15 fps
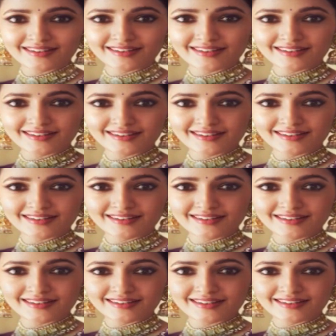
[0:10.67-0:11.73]

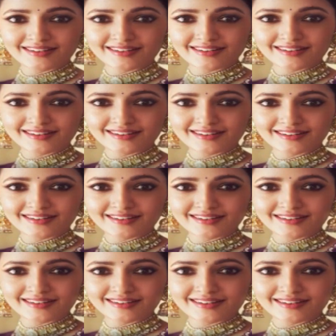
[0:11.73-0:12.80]

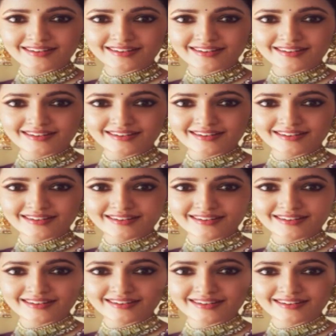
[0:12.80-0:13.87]

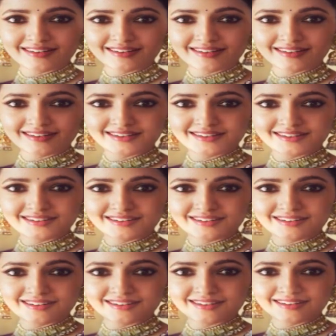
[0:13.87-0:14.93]

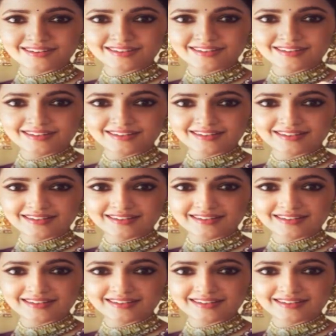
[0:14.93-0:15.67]
No words are spoken by the person on screen.